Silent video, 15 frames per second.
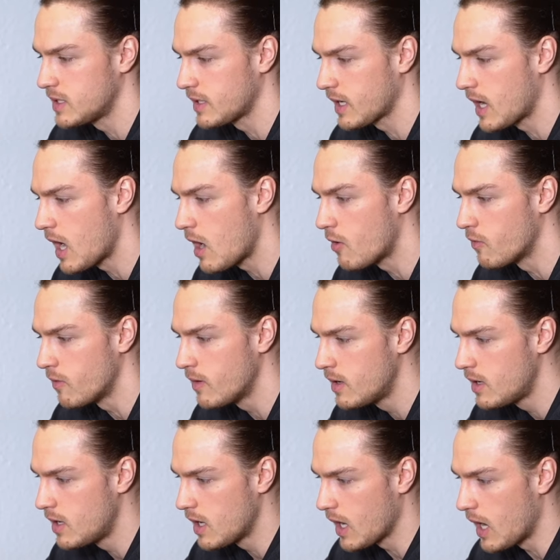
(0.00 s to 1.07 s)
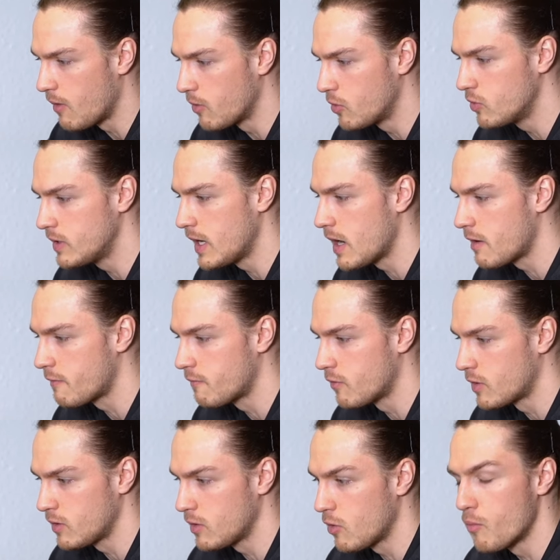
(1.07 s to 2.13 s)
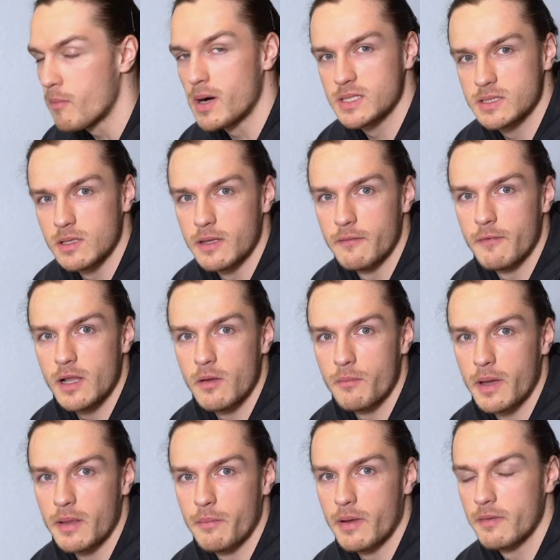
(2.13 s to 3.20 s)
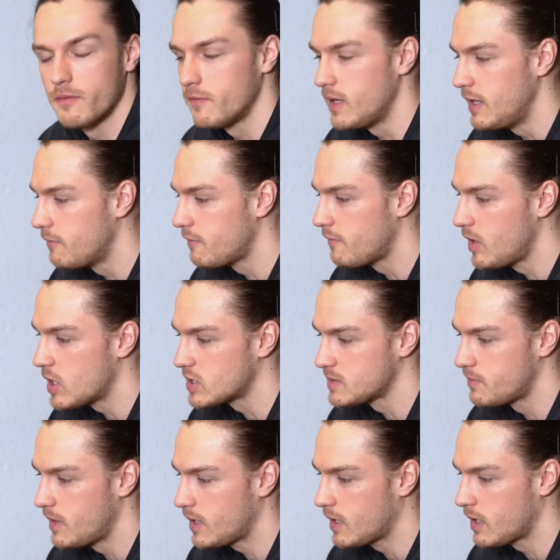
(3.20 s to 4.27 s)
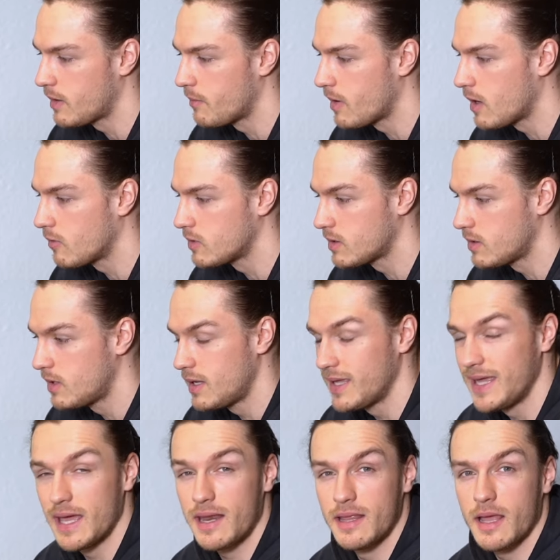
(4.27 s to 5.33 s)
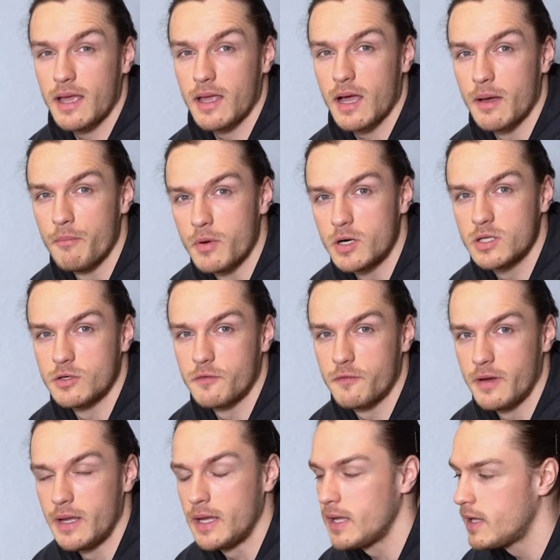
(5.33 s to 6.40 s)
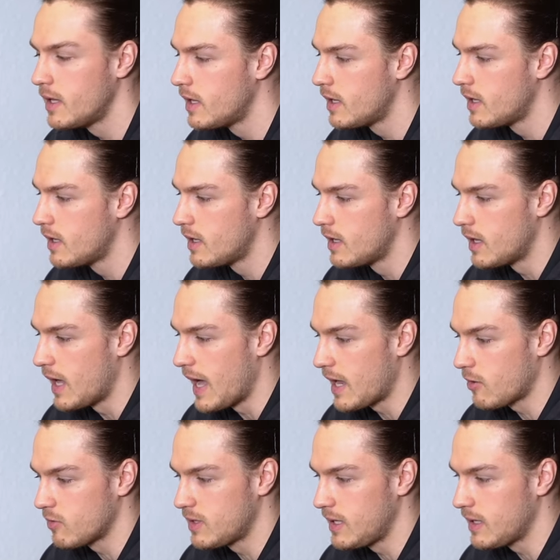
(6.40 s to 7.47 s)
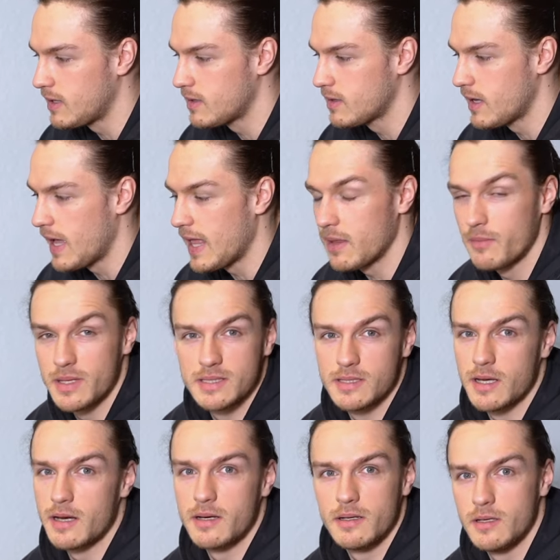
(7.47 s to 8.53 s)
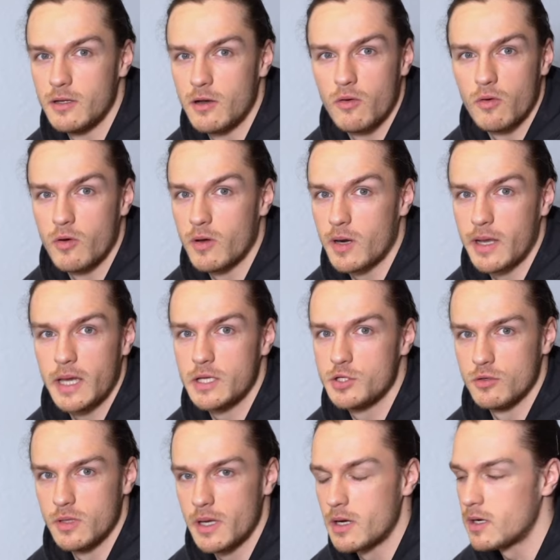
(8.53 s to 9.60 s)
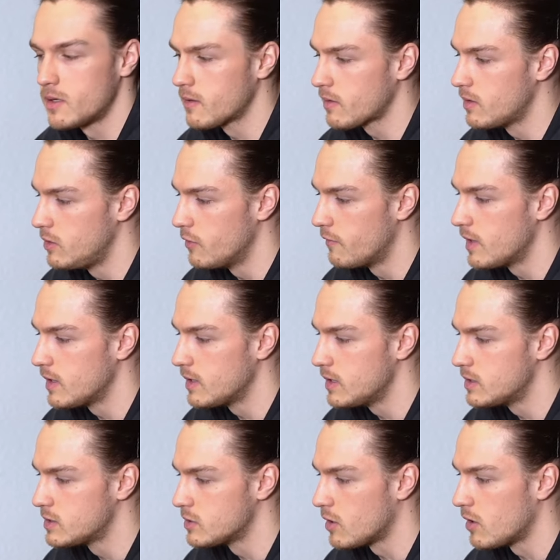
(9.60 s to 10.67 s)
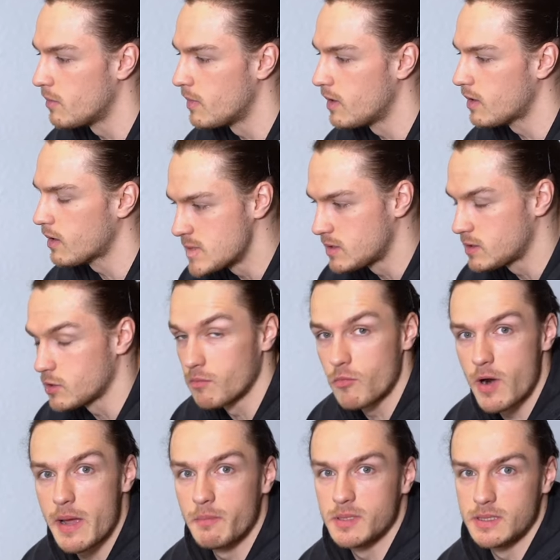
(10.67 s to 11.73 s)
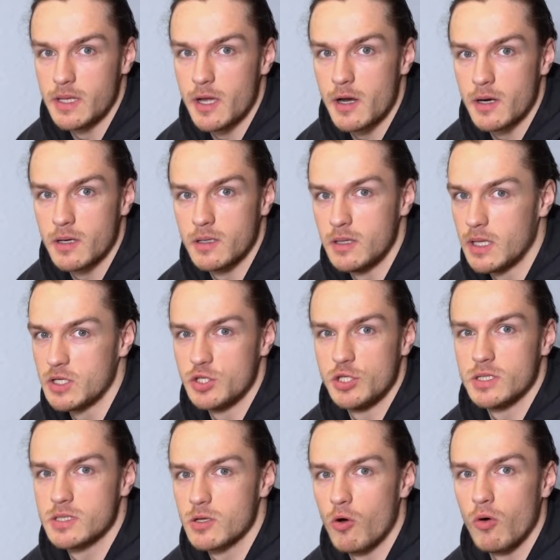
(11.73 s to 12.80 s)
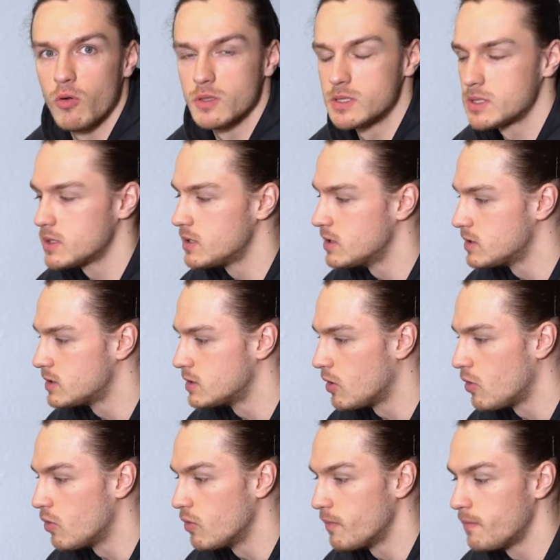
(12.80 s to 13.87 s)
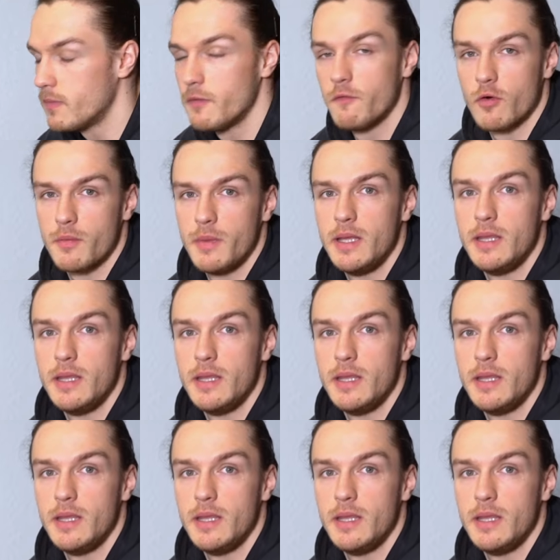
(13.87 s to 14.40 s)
and how good they are for muscle development, but if we are speaking about getting that hypertrophy, I don't think elements are gonna get you there. You really need some reps there, not just holds. So for me,